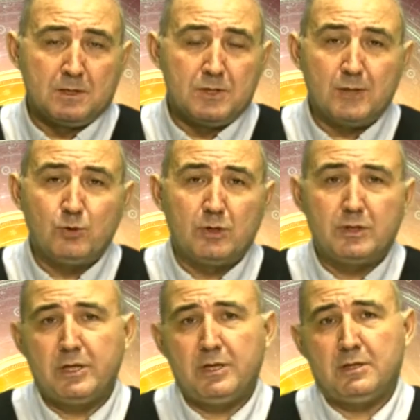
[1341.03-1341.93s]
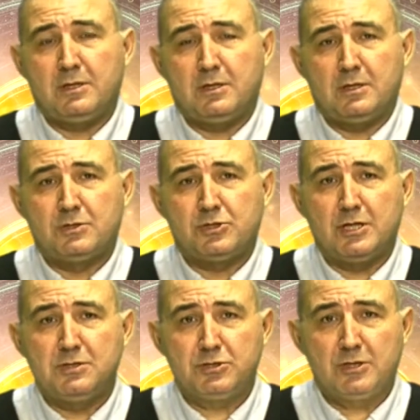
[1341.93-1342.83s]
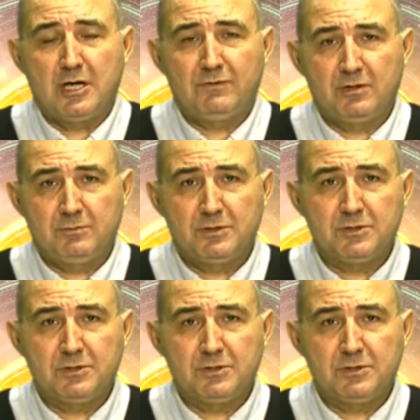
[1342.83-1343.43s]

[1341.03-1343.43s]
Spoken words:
not only changing alphabet